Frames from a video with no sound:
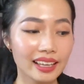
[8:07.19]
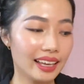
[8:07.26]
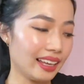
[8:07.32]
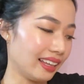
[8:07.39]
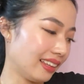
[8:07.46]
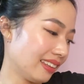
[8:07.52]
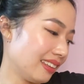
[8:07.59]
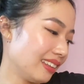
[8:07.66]

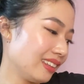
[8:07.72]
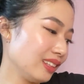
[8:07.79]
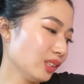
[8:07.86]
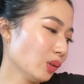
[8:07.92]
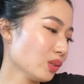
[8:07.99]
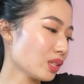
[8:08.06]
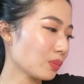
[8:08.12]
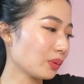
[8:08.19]
And
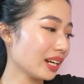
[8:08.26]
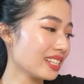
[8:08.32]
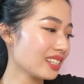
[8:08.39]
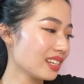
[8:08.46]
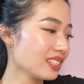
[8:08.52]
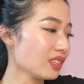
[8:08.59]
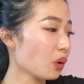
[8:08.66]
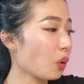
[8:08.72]
no
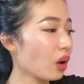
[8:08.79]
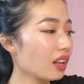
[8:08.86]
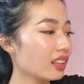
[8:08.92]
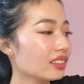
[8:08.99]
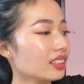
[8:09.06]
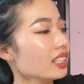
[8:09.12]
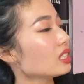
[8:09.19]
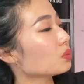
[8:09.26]
surprises, the
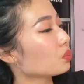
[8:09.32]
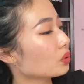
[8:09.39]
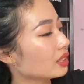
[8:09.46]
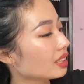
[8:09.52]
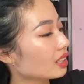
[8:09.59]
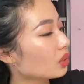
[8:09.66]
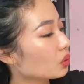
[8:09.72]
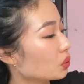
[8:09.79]
quality is
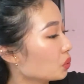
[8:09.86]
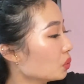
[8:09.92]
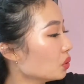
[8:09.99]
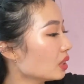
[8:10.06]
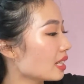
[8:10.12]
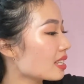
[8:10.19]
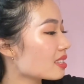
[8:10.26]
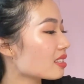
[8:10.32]
pretty good.
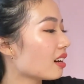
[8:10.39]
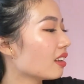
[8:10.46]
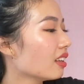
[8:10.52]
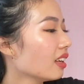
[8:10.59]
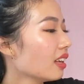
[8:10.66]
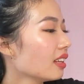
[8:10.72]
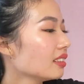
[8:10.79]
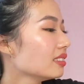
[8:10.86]
It's not
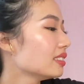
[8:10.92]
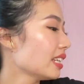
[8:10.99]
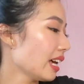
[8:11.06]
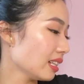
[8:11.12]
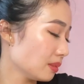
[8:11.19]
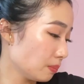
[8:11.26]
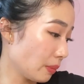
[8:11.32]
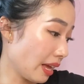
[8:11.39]

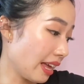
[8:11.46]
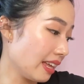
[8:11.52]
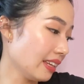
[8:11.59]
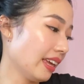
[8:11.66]
that bad.